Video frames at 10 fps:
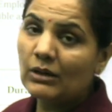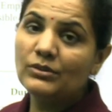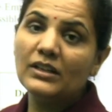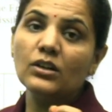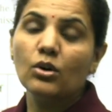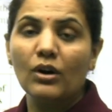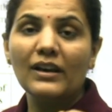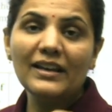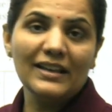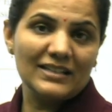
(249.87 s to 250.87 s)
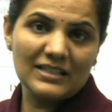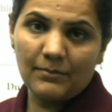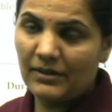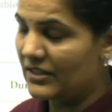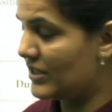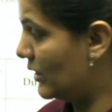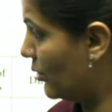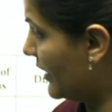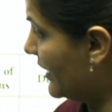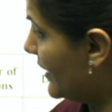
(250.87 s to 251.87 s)
their online examination. Look
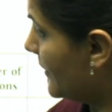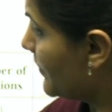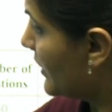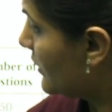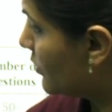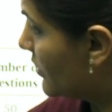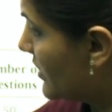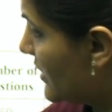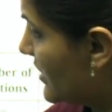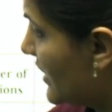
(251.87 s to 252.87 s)
at here. So this is